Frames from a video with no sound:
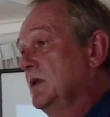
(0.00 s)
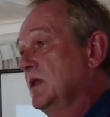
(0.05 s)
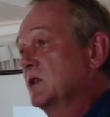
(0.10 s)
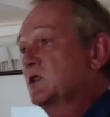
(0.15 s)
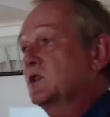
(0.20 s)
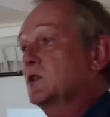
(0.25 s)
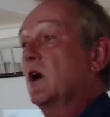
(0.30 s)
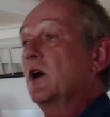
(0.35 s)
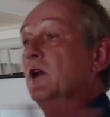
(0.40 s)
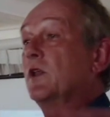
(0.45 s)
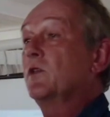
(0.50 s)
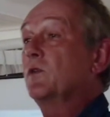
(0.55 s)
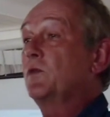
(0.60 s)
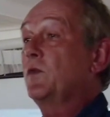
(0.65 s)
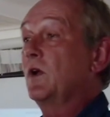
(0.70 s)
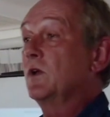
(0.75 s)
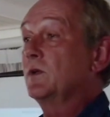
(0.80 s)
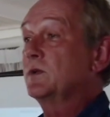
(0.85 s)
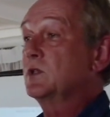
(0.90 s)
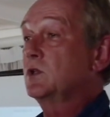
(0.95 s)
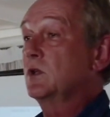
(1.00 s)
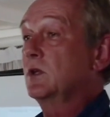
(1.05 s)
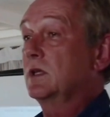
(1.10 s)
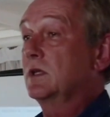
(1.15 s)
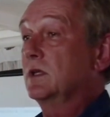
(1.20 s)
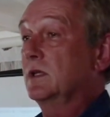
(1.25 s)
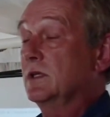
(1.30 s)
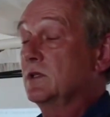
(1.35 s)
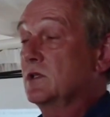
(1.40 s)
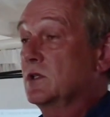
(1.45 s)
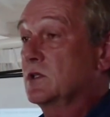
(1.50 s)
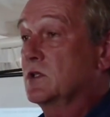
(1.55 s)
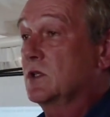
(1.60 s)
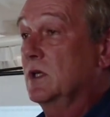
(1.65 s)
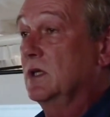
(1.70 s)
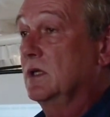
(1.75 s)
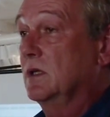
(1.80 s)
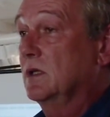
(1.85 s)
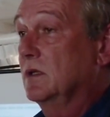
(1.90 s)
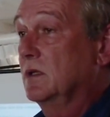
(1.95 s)
That started the pharmaceutical
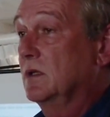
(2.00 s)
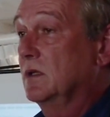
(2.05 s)
industry